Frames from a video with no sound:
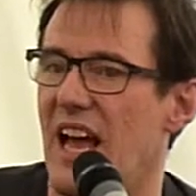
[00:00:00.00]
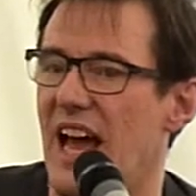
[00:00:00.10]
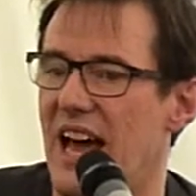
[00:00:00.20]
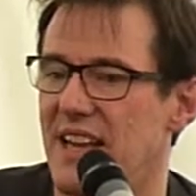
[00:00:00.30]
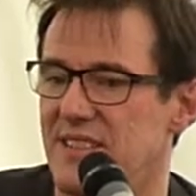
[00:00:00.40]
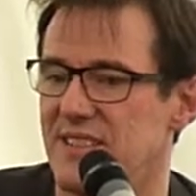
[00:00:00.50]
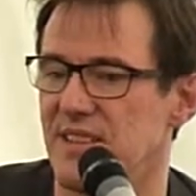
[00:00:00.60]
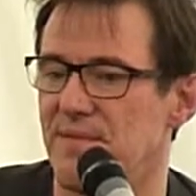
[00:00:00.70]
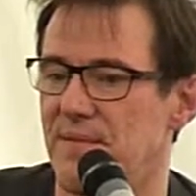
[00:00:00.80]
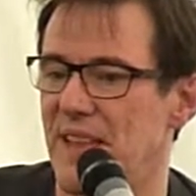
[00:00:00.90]
And
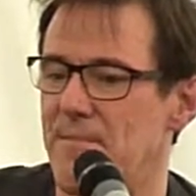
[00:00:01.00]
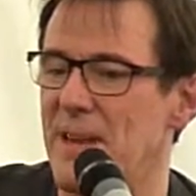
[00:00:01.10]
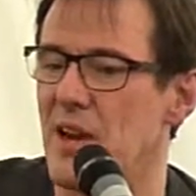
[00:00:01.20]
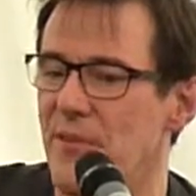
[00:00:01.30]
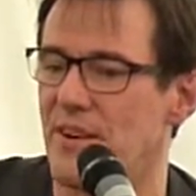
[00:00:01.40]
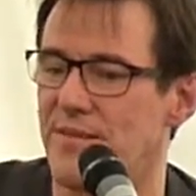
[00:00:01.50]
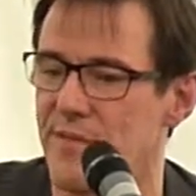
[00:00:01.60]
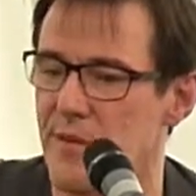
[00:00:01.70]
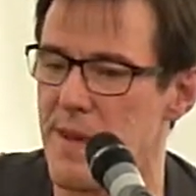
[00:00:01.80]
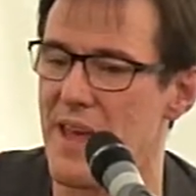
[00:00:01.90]
they'd been going on
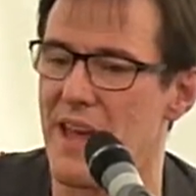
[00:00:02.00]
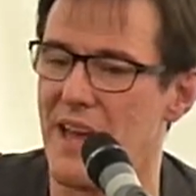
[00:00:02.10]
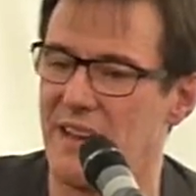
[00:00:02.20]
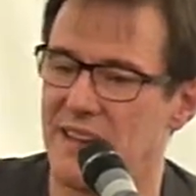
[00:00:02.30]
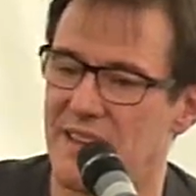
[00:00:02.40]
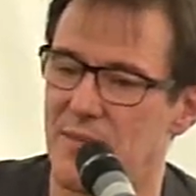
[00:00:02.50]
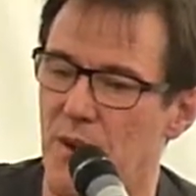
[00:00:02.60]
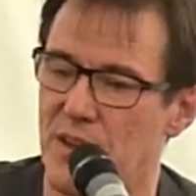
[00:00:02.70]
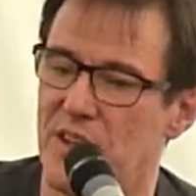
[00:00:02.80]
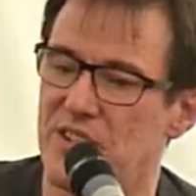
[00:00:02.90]
for a bit, and
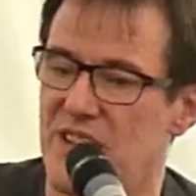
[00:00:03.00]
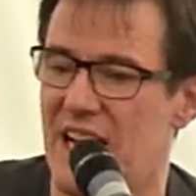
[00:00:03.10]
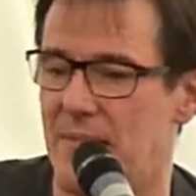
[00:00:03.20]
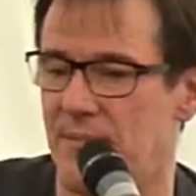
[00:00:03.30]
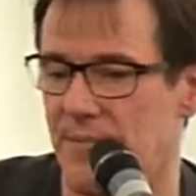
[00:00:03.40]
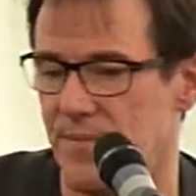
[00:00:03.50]
what used to happen